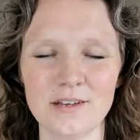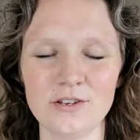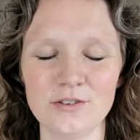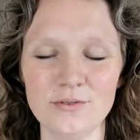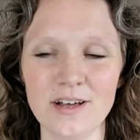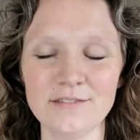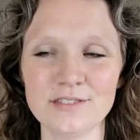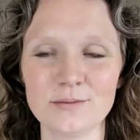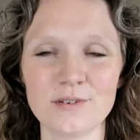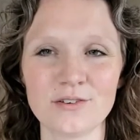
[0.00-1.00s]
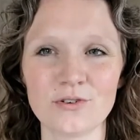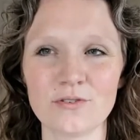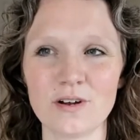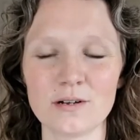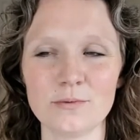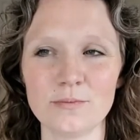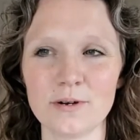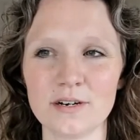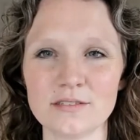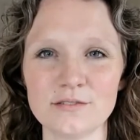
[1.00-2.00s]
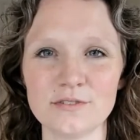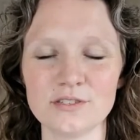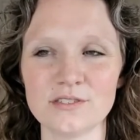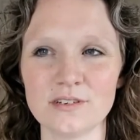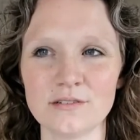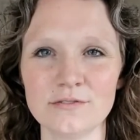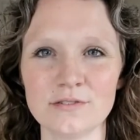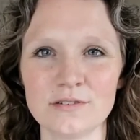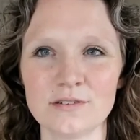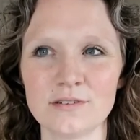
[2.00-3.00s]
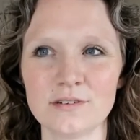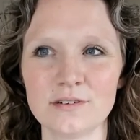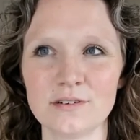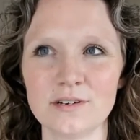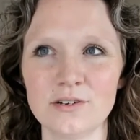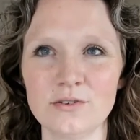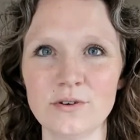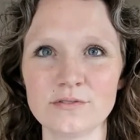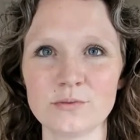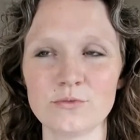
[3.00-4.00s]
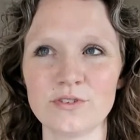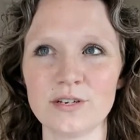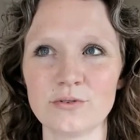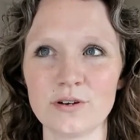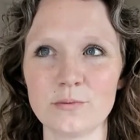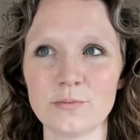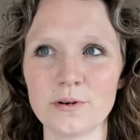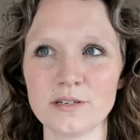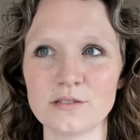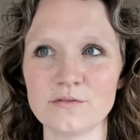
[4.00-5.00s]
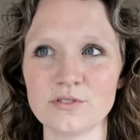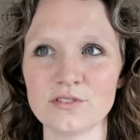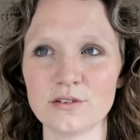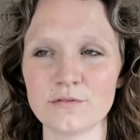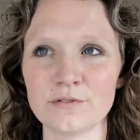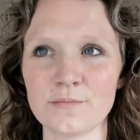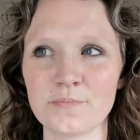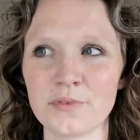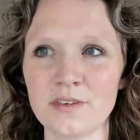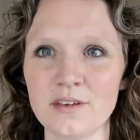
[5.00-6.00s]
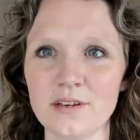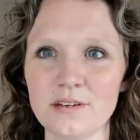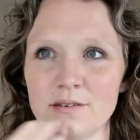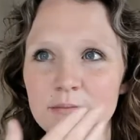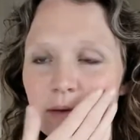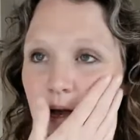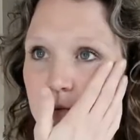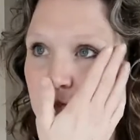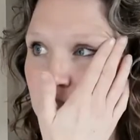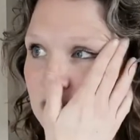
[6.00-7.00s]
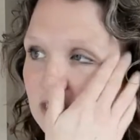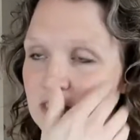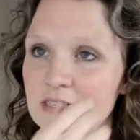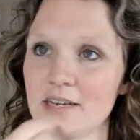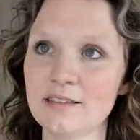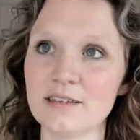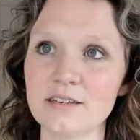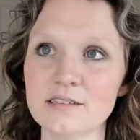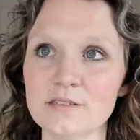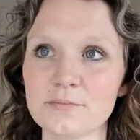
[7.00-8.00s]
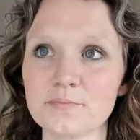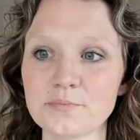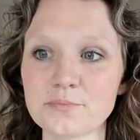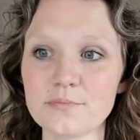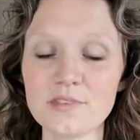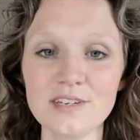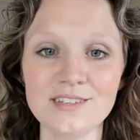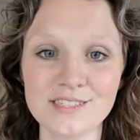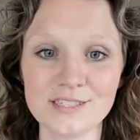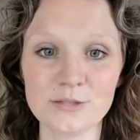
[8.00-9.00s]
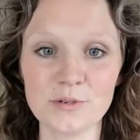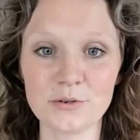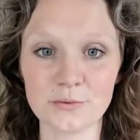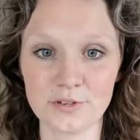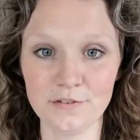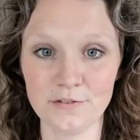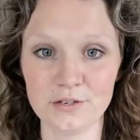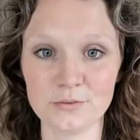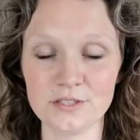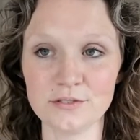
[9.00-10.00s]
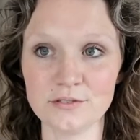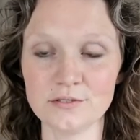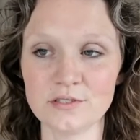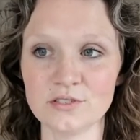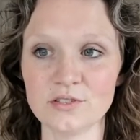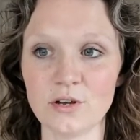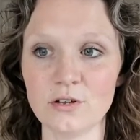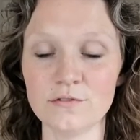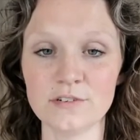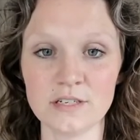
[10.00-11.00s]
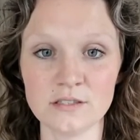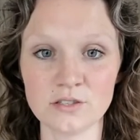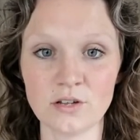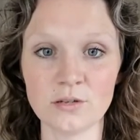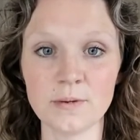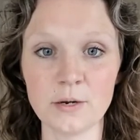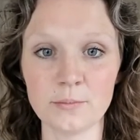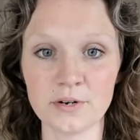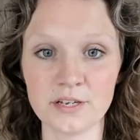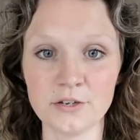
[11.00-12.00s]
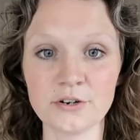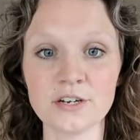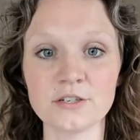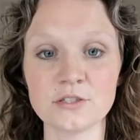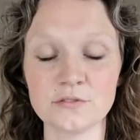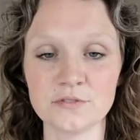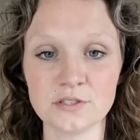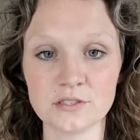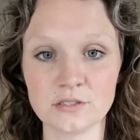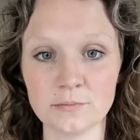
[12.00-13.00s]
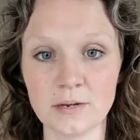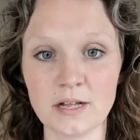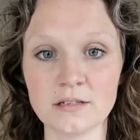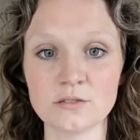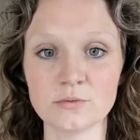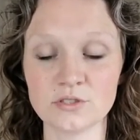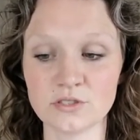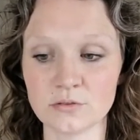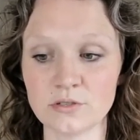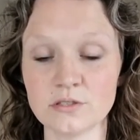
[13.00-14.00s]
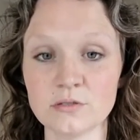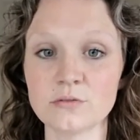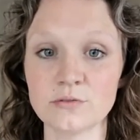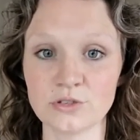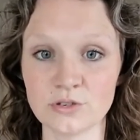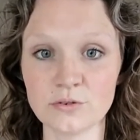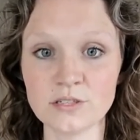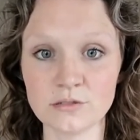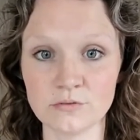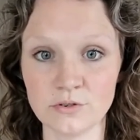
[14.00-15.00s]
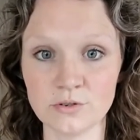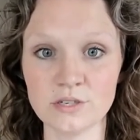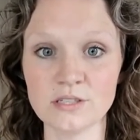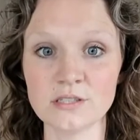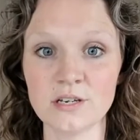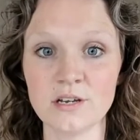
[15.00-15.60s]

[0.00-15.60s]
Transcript: You have some incredible parts of yourself. You have some really incredible parts of yourself. I'm just going to say this. This has been a really fun riddle to solve, and it's all about bringing your energy field into balance, which is going to, you're going to notice